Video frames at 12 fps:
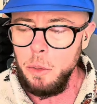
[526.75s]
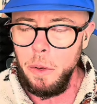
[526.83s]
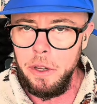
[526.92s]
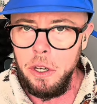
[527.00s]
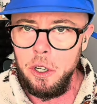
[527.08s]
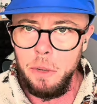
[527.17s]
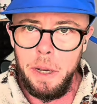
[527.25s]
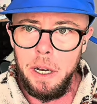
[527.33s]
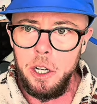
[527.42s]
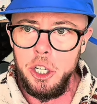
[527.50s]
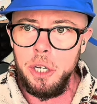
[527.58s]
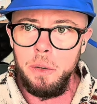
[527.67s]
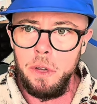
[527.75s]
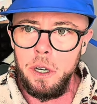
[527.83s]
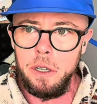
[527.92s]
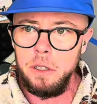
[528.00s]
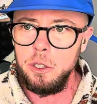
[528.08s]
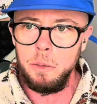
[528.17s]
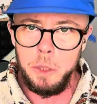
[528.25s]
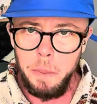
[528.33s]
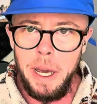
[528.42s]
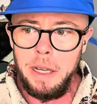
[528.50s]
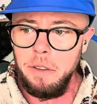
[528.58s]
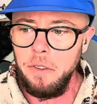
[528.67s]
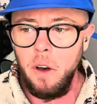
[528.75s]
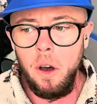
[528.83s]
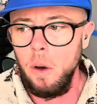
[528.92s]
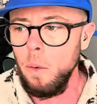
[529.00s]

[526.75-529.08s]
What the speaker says: whether you're doing a shoot that someone's paying you for,